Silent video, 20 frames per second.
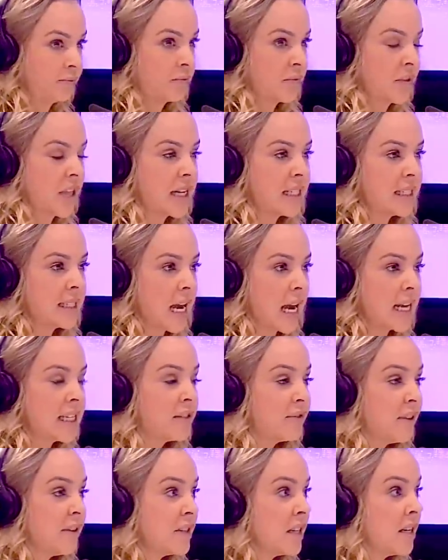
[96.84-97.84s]
Yeah,
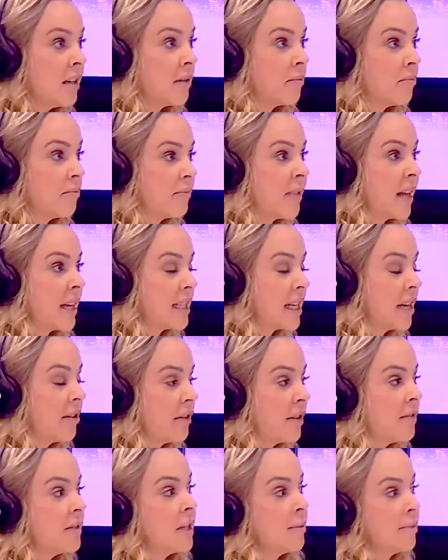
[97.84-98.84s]
it's 50, they say
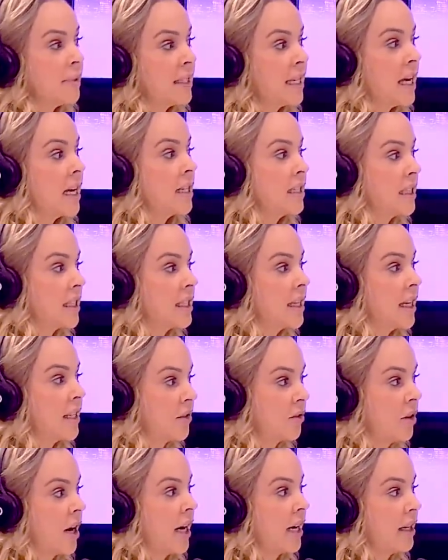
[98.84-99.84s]
50%
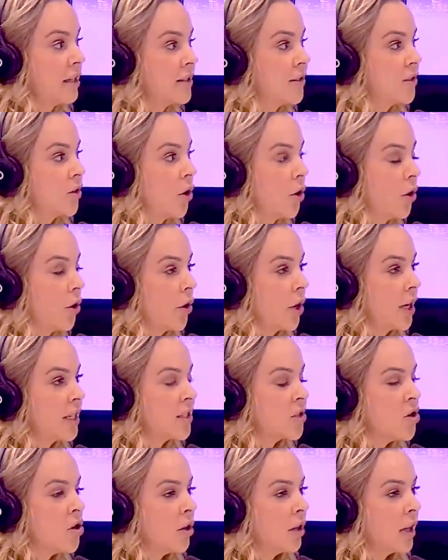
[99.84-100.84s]
success rate. So
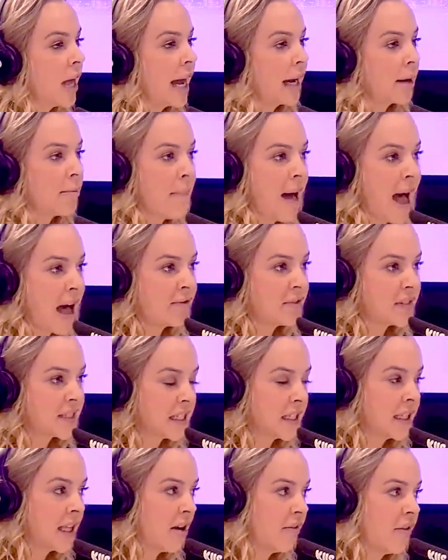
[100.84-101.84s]
it's not like maths
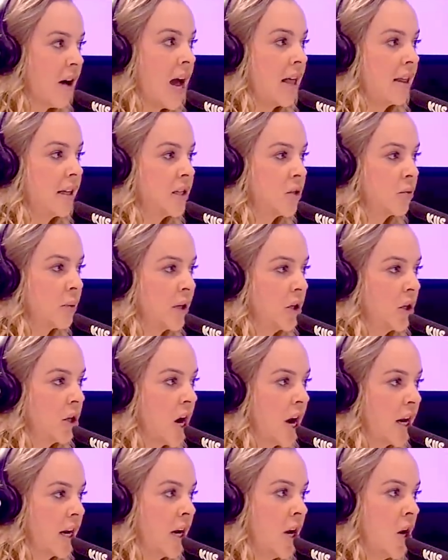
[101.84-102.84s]
in Love Island where you
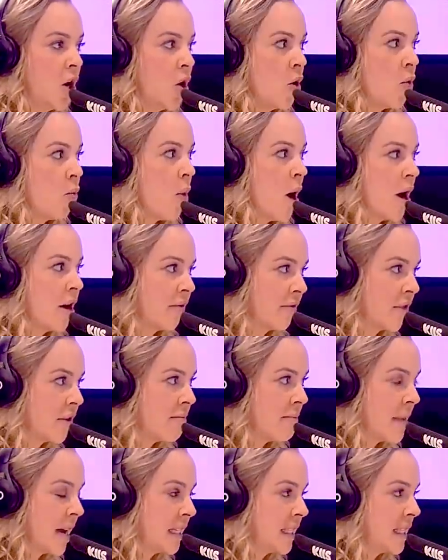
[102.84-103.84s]
kind of, one of
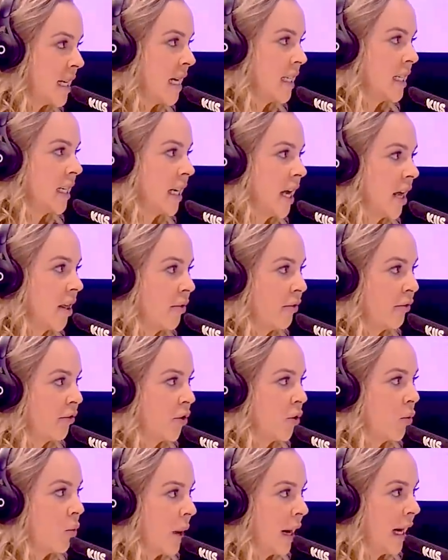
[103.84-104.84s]
them may stay together
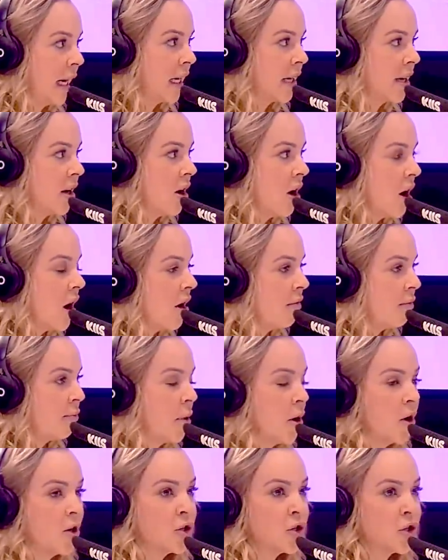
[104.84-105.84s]
for a week and a half
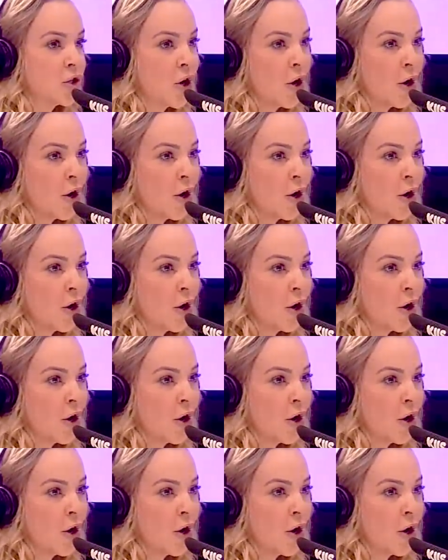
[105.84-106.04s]
post-show.